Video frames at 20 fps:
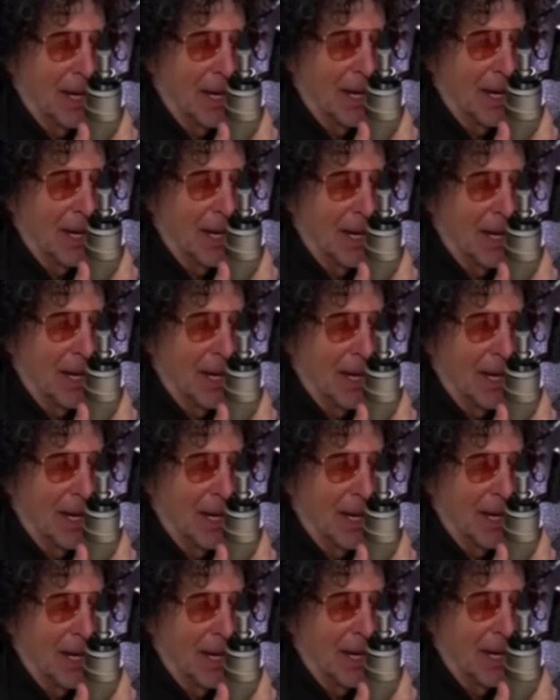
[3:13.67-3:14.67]

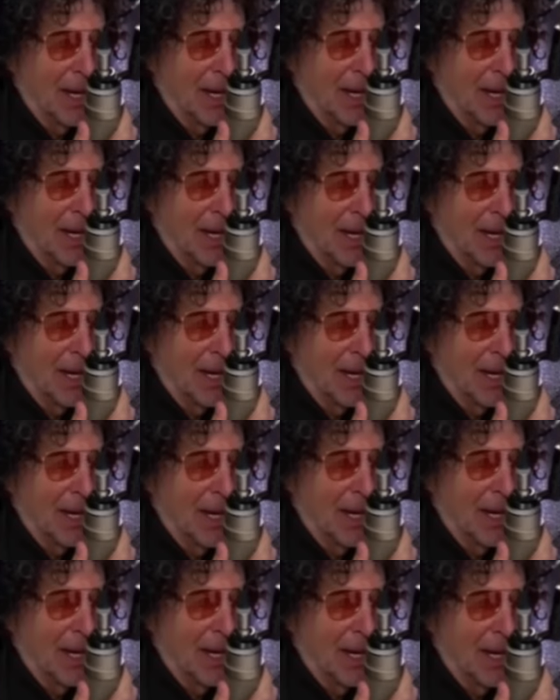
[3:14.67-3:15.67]

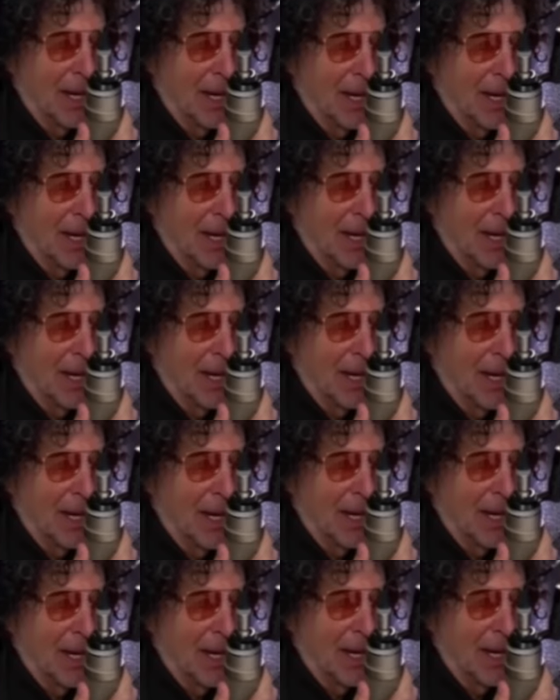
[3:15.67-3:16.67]

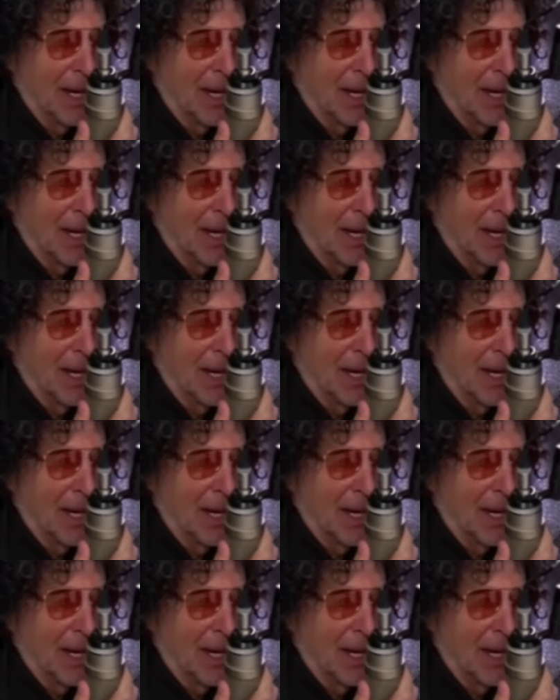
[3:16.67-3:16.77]
This person isn't speaking.